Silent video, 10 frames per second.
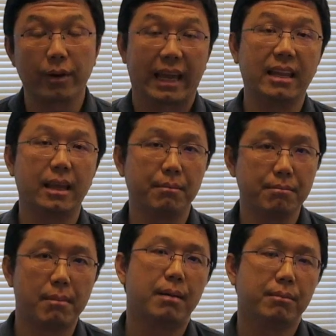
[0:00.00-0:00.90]
gaining
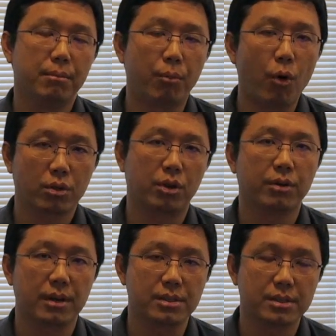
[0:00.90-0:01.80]
more
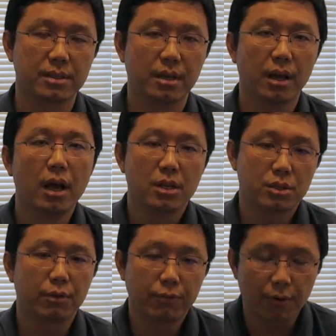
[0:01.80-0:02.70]
tokens.
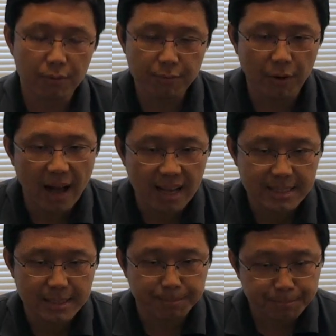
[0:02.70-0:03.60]
So for
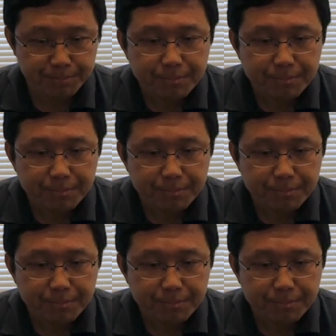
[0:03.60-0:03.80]
us,